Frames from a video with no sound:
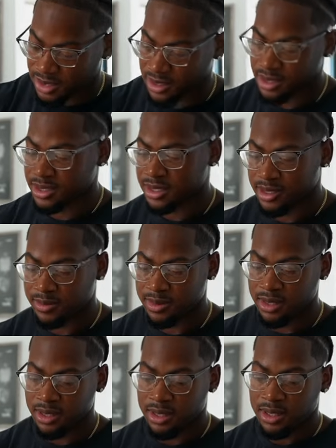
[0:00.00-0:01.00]
at this time,
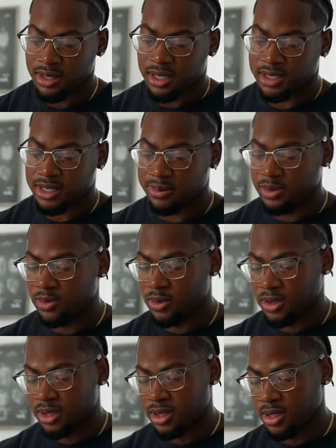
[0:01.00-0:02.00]
except the
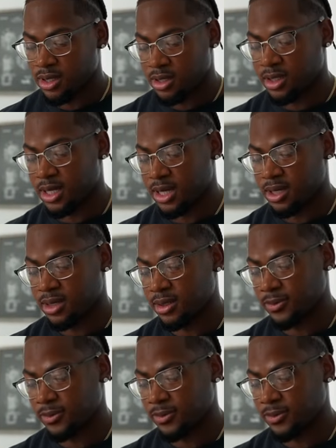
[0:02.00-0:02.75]
one that